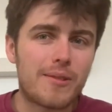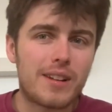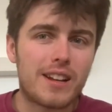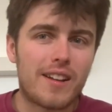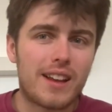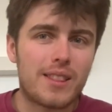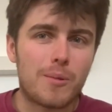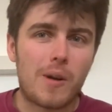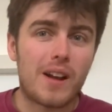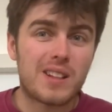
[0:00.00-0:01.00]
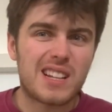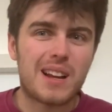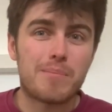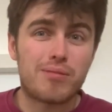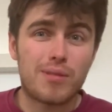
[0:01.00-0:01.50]
in the Night in the wild,
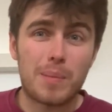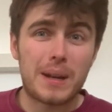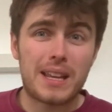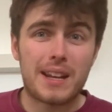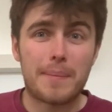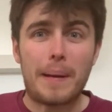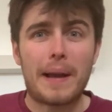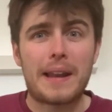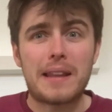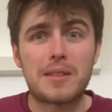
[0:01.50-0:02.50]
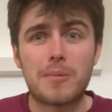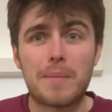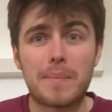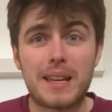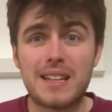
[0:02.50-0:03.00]
I'm probably gonna buy another
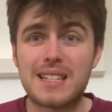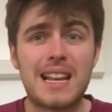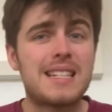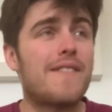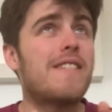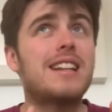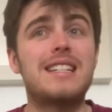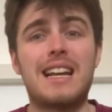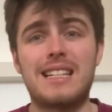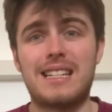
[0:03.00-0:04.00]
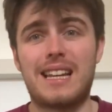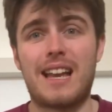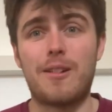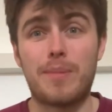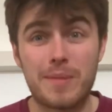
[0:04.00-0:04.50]
one, because it's a fantastic
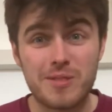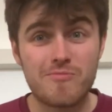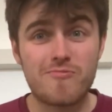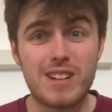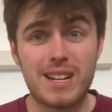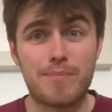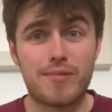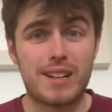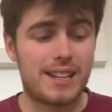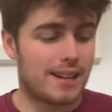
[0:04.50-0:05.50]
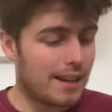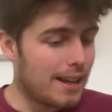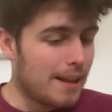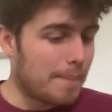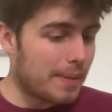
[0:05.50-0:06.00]
album. It's really brilliant,
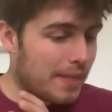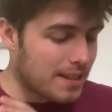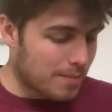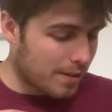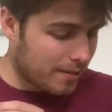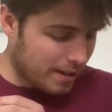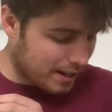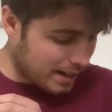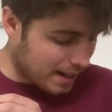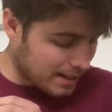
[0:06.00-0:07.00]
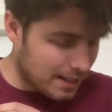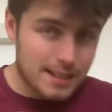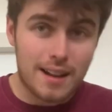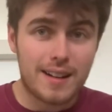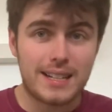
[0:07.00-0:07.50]
but this one really lets the
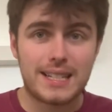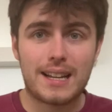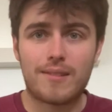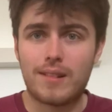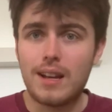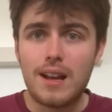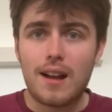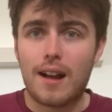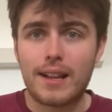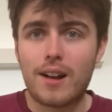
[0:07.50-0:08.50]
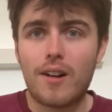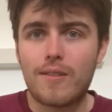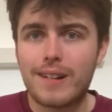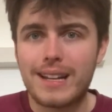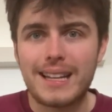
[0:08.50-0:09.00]
side down. I
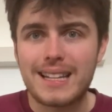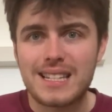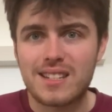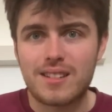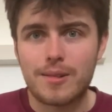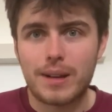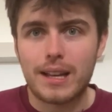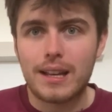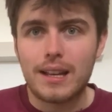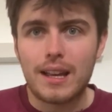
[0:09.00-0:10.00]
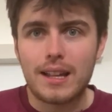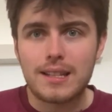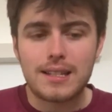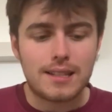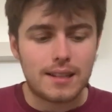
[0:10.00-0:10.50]
can't really listen to it.
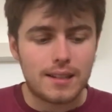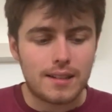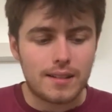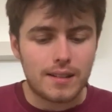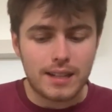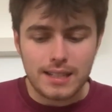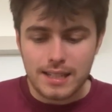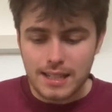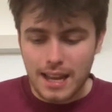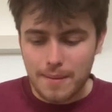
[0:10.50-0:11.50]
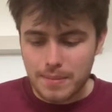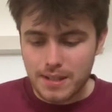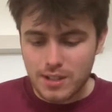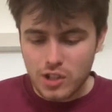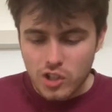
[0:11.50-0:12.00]
It skips
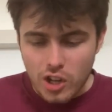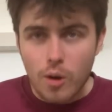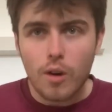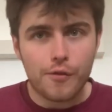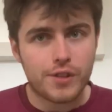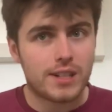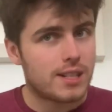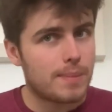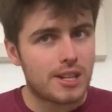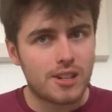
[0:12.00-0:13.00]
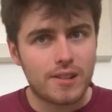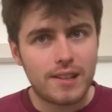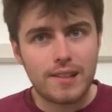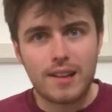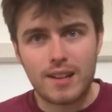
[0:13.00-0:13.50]
so often, especially on
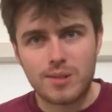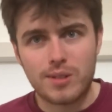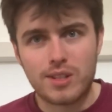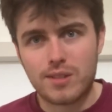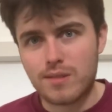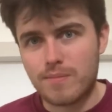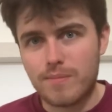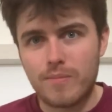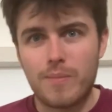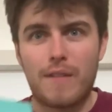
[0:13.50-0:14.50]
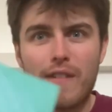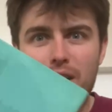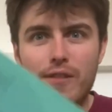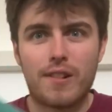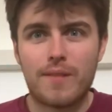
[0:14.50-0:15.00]
Little Lies, which is my
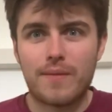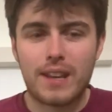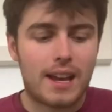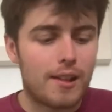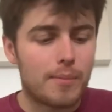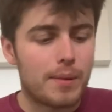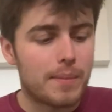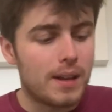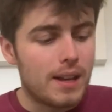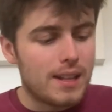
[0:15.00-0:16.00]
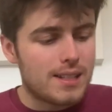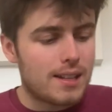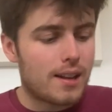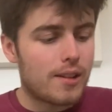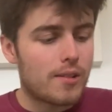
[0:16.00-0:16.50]
favorite on the album.
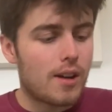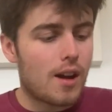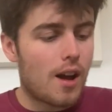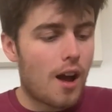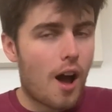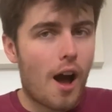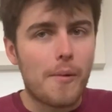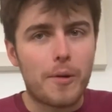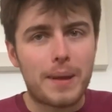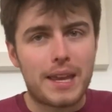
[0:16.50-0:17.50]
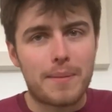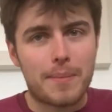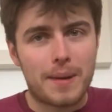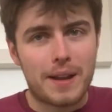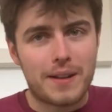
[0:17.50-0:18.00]
So I will be
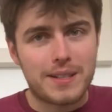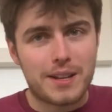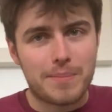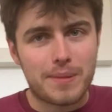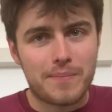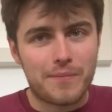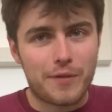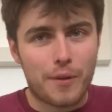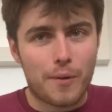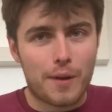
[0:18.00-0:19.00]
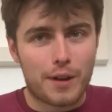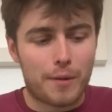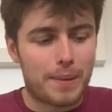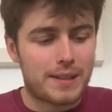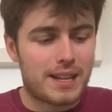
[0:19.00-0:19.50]
keeping my eyes open for a
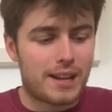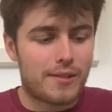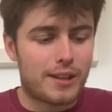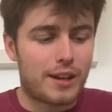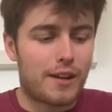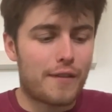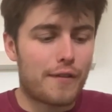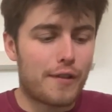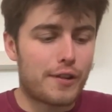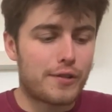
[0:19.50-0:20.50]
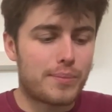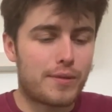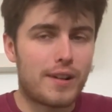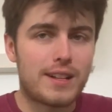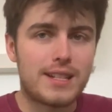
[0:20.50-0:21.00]
copy of Tango in the Night for a good
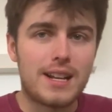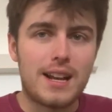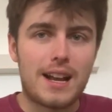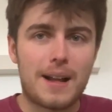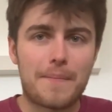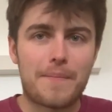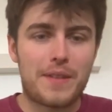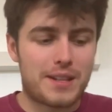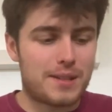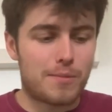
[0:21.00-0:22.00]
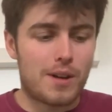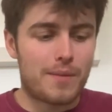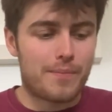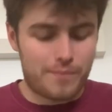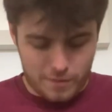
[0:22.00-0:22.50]
price. This
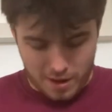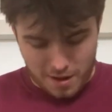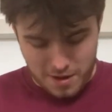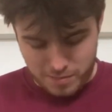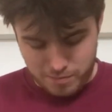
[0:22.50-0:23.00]
one is